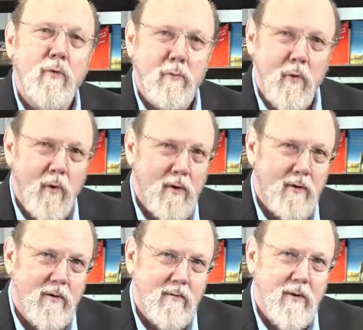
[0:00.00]

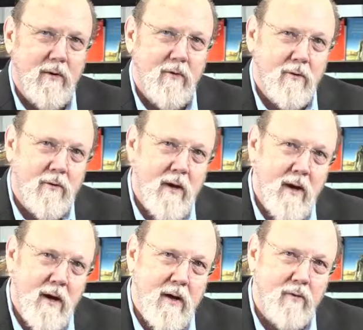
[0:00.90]
report that looked
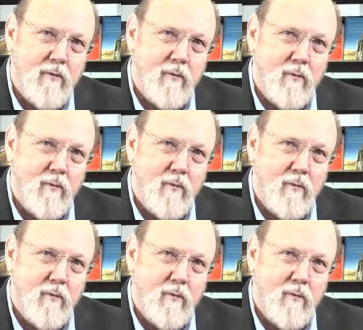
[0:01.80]
at